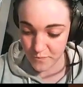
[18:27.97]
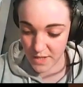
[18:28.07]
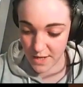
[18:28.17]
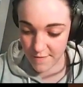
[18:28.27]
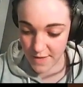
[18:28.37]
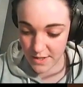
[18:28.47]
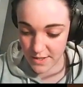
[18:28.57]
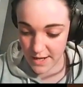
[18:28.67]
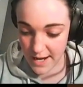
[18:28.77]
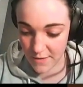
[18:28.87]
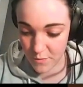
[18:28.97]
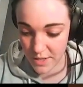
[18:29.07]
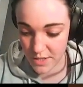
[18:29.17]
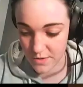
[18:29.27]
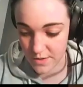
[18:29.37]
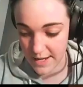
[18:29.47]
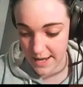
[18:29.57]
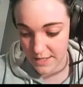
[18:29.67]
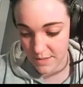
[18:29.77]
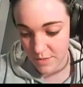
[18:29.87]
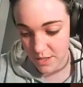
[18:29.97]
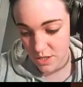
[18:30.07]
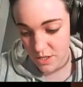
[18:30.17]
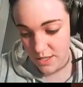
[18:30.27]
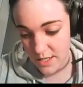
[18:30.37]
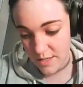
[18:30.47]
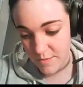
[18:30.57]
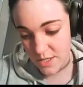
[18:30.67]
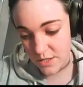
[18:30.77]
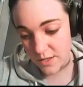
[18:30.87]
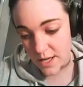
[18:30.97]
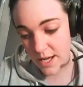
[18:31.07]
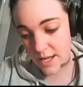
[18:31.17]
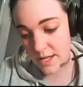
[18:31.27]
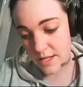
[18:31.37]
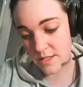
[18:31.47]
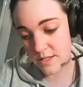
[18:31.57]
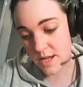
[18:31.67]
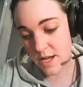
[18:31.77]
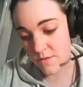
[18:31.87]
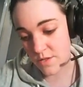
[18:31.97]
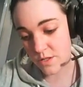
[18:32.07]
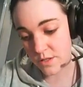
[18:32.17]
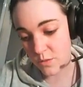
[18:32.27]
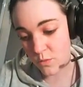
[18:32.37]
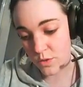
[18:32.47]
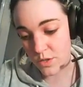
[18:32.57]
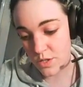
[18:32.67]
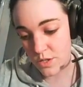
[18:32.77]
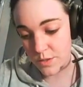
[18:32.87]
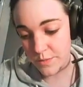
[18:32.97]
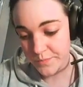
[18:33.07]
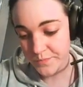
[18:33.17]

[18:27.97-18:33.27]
I found that I haven't been doing as much digital art as I originally wanted to.